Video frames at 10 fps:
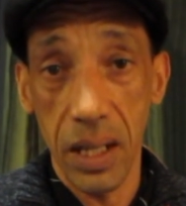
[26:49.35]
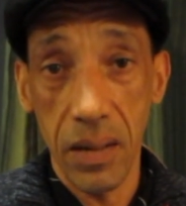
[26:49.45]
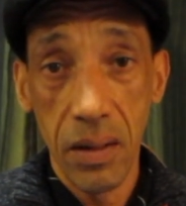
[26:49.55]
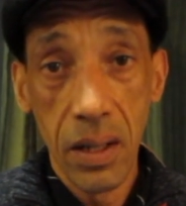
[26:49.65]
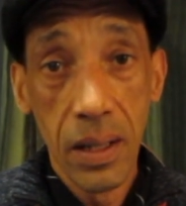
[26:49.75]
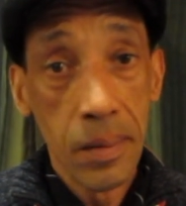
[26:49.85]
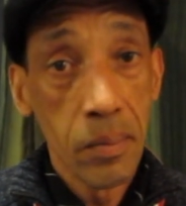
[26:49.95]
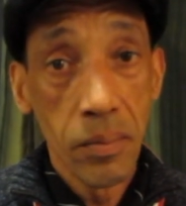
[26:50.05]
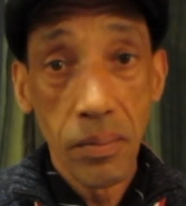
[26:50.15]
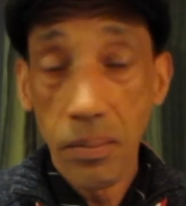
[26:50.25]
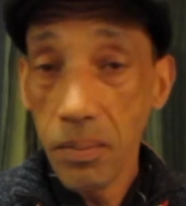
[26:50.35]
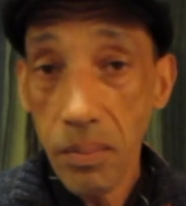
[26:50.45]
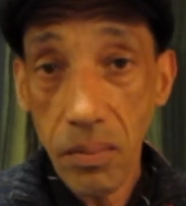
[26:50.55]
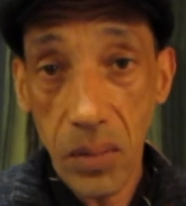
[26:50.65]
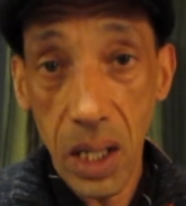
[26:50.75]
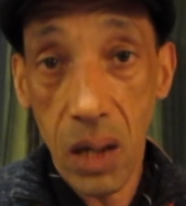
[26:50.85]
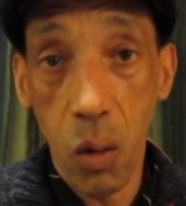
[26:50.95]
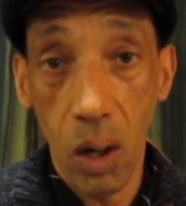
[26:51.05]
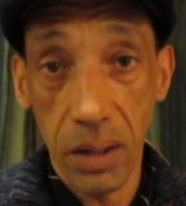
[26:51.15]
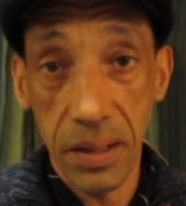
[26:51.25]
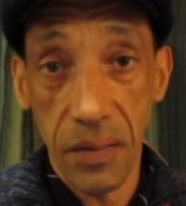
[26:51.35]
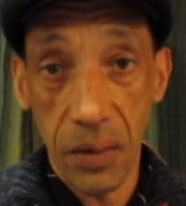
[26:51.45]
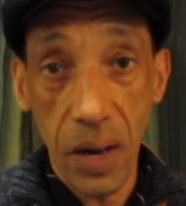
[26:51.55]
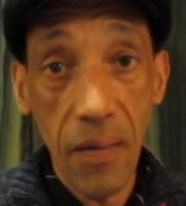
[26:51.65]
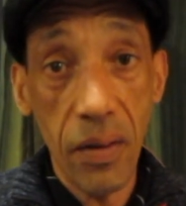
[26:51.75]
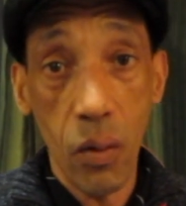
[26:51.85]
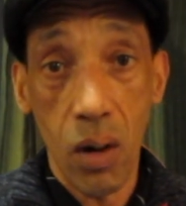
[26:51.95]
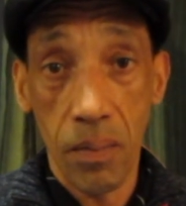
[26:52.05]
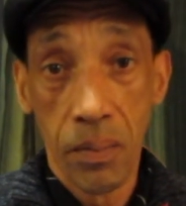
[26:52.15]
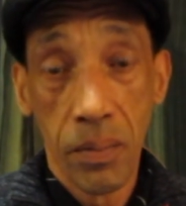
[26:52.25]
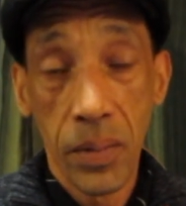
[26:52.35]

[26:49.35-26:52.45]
in equality for everyone.